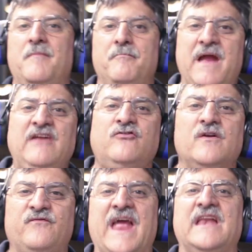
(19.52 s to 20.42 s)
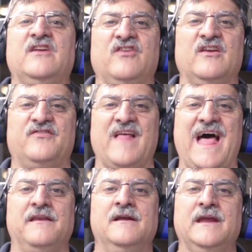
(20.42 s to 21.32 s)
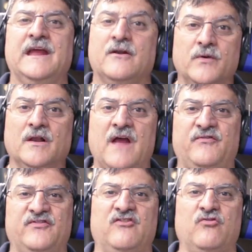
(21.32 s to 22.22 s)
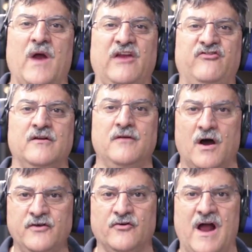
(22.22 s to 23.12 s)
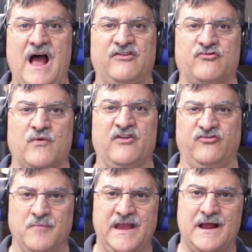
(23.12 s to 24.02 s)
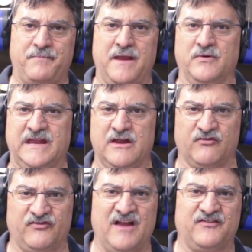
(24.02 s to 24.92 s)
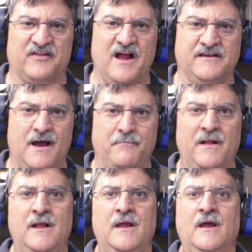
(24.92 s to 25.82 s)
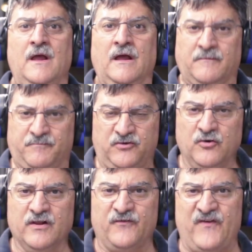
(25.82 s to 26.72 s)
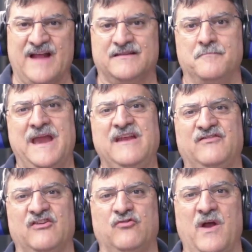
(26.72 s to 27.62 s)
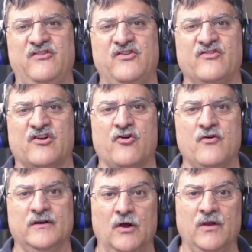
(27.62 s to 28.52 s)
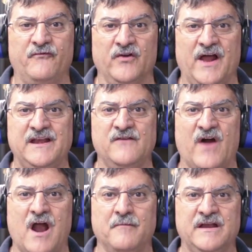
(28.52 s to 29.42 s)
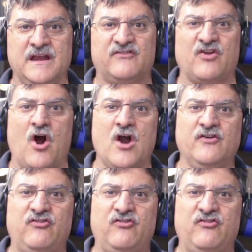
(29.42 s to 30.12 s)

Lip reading: major advantage is that in a real life situation under high stress you may not be able to get your sights lined up. Due to the fact that many situations occur in low-level light environment, it's hard